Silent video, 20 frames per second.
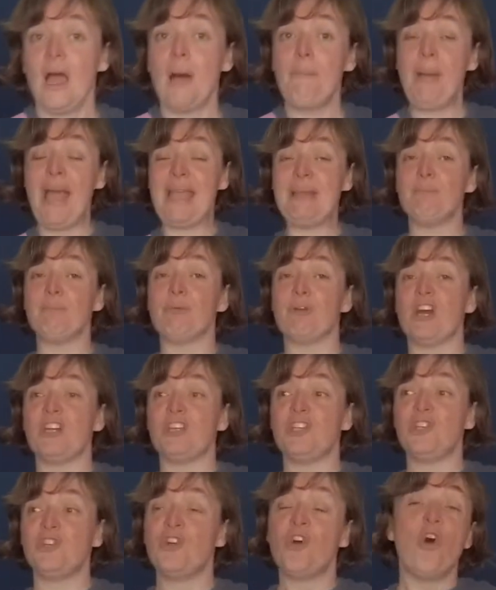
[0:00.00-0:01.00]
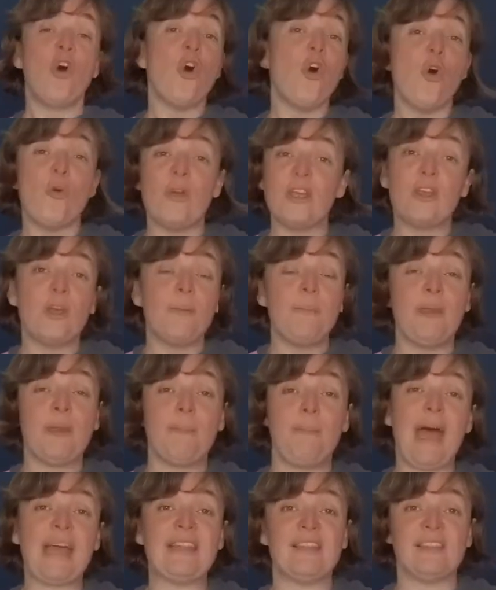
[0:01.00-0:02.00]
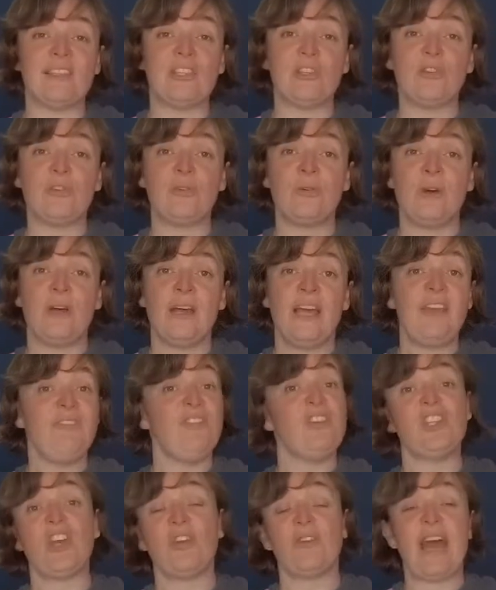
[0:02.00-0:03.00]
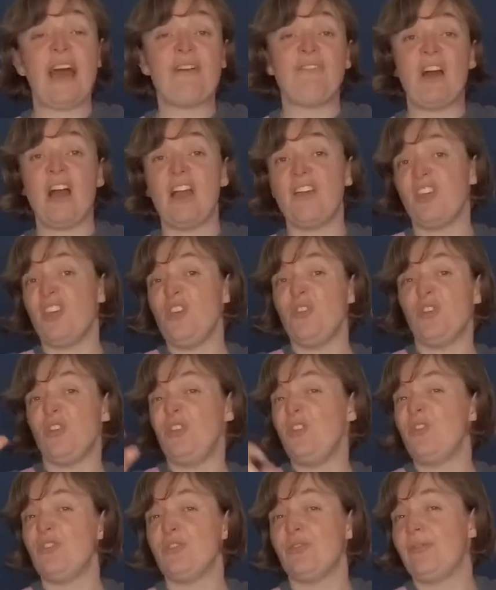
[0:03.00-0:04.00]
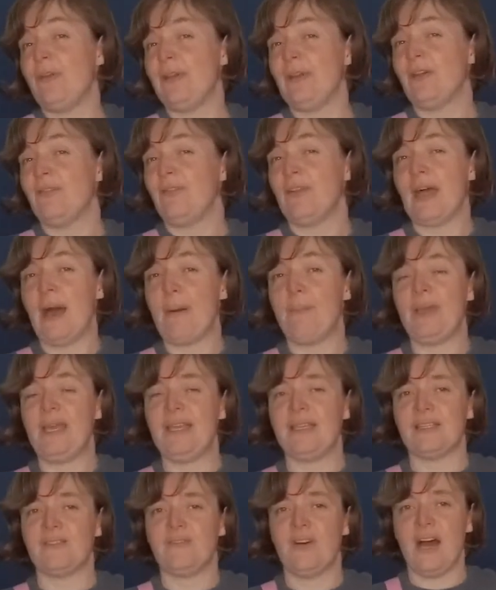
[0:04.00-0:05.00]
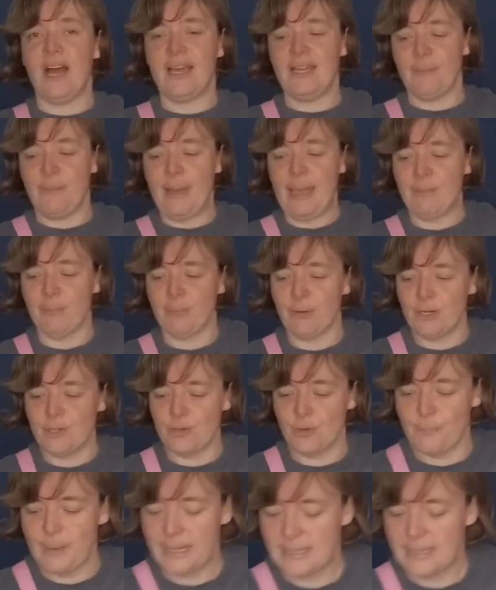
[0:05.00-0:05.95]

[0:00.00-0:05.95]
a paintbrush, or it could be a pencil. If you don't have either, you can use your finger for that bit, it's fine, a paintbrush or a